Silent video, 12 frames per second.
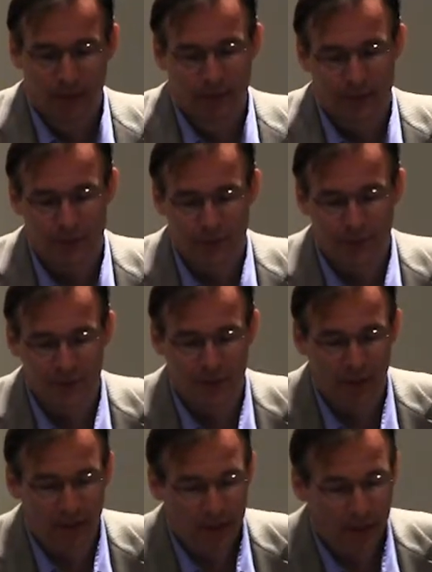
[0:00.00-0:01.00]
Such a
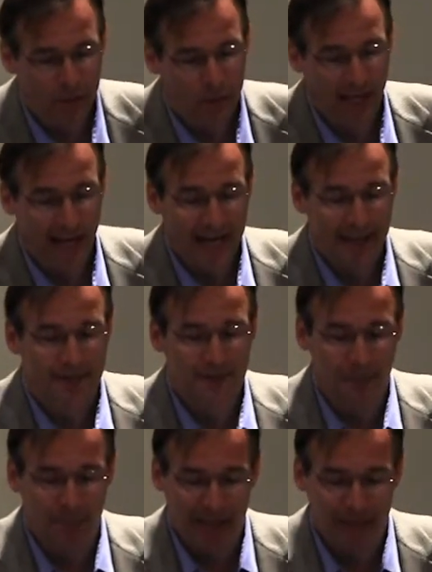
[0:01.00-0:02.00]
facility could act as
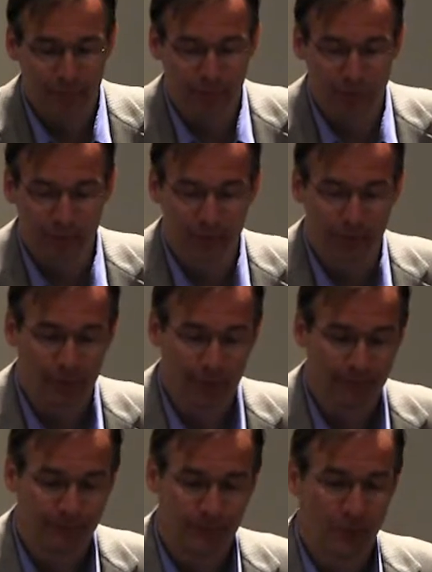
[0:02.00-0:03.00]
a platform
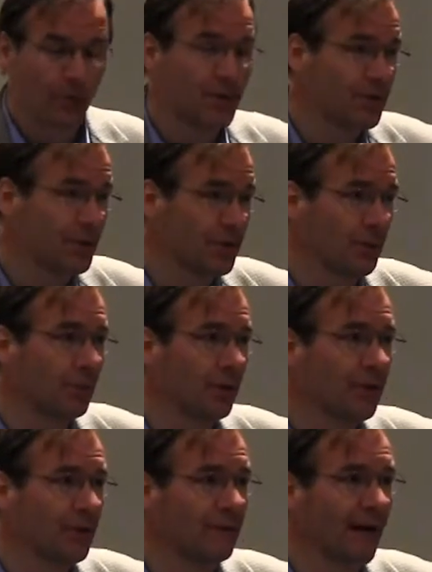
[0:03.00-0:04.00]
for research
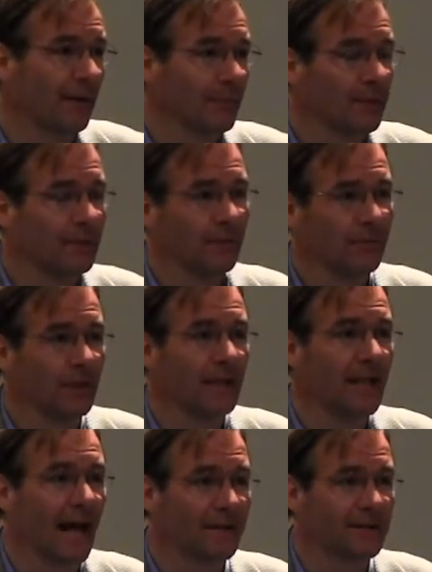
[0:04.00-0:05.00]
computing development. You
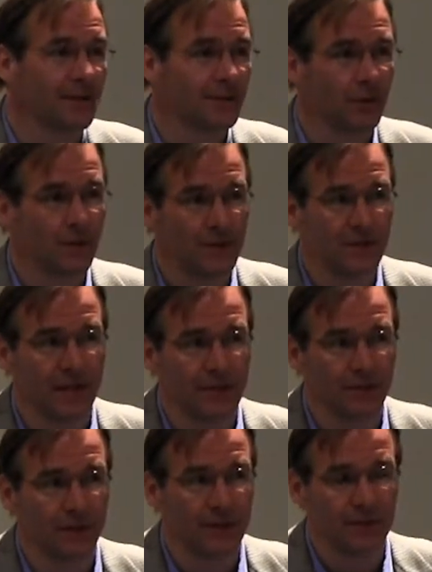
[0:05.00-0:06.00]
need access to these kinds
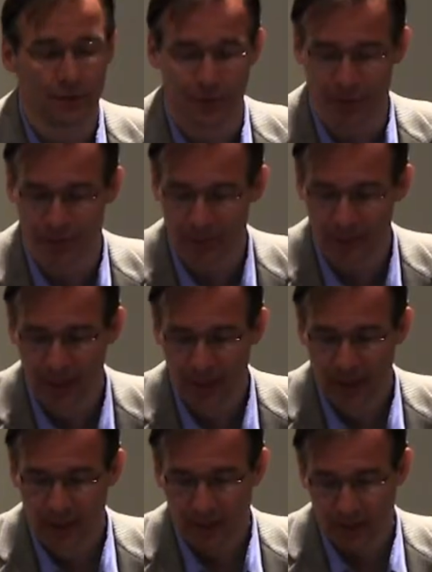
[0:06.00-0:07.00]
of resources
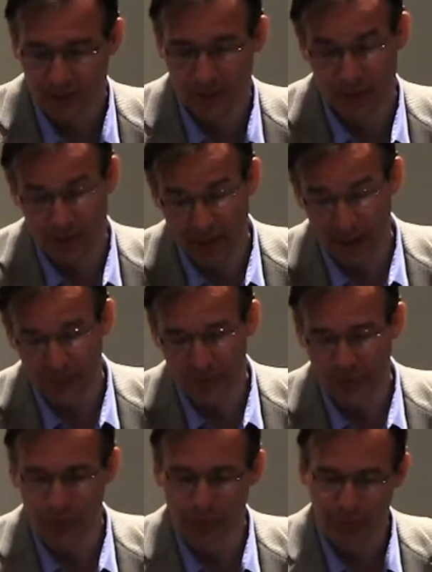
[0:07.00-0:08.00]
to develop the
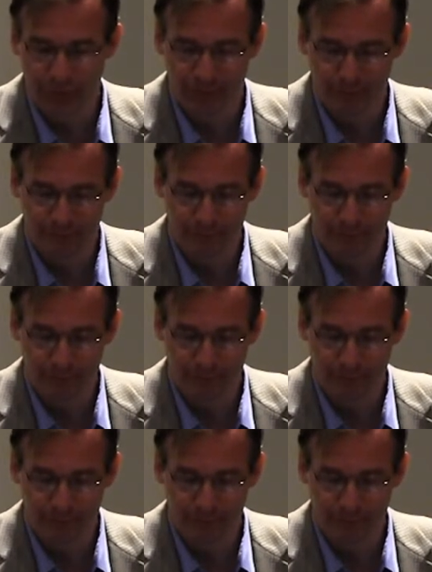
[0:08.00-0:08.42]
tools.